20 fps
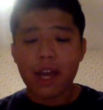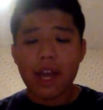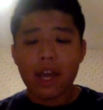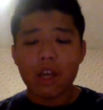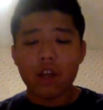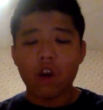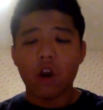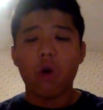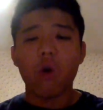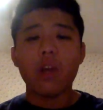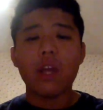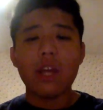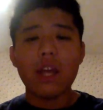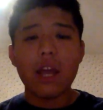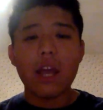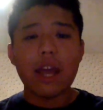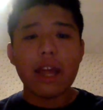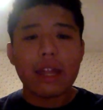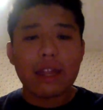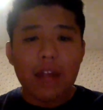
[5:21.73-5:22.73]
you know,
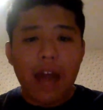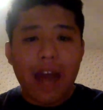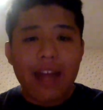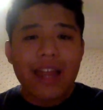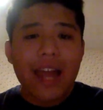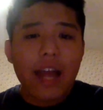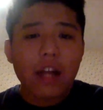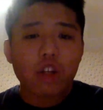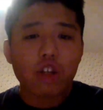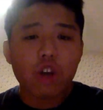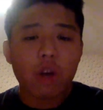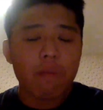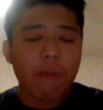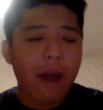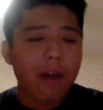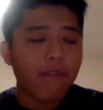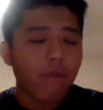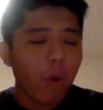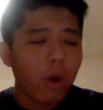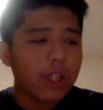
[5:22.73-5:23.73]
it, that that trip I
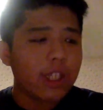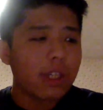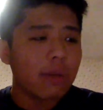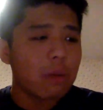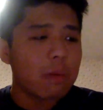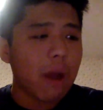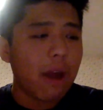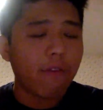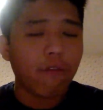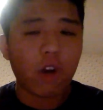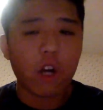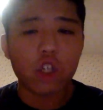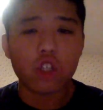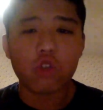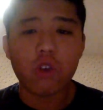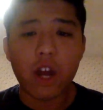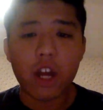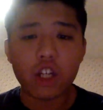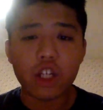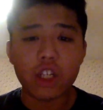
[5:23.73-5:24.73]
voiced some of my
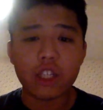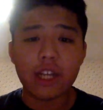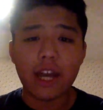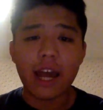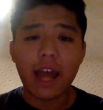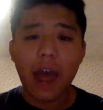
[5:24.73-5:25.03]
frustrations and I,